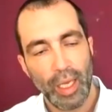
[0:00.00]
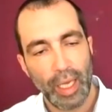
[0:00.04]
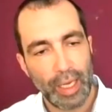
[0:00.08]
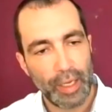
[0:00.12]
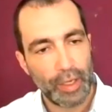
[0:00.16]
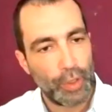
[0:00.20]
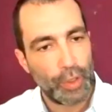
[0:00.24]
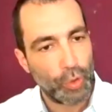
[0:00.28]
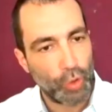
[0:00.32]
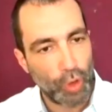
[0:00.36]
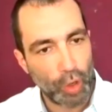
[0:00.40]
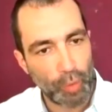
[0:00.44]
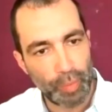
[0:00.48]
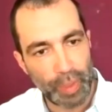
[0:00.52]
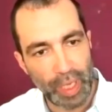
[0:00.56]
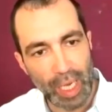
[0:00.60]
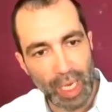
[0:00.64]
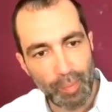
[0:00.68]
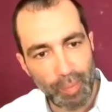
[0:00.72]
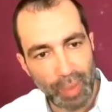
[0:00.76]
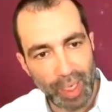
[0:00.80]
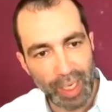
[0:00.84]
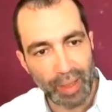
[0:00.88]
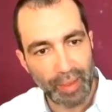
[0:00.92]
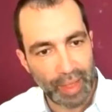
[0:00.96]
And you will be
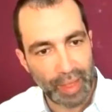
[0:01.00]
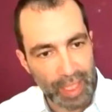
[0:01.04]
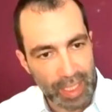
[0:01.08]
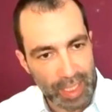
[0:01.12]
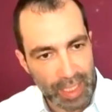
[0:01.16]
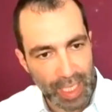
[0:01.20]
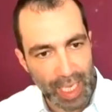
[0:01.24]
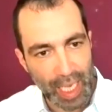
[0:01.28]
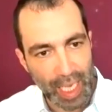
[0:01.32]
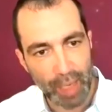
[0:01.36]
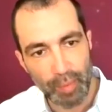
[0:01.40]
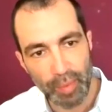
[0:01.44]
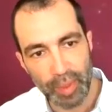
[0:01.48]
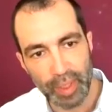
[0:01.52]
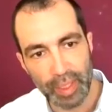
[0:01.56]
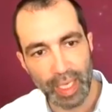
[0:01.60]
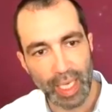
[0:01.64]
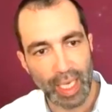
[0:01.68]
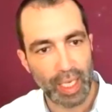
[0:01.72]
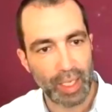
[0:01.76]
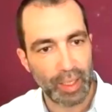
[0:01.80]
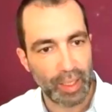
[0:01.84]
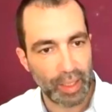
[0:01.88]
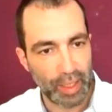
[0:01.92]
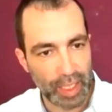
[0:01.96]
able in the same
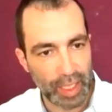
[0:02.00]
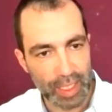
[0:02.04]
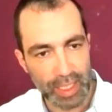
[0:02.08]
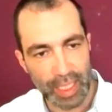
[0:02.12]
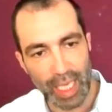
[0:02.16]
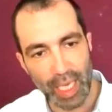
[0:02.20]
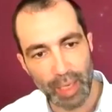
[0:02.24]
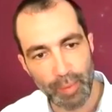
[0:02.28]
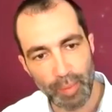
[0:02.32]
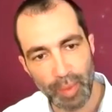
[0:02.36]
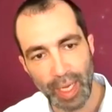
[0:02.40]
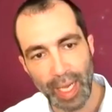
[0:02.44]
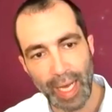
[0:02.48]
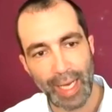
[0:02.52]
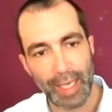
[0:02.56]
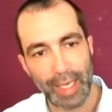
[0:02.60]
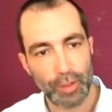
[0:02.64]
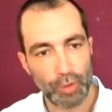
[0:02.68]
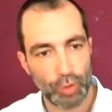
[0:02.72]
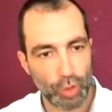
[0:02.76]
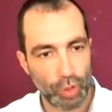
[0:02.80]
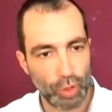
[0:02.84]
day, in the same night,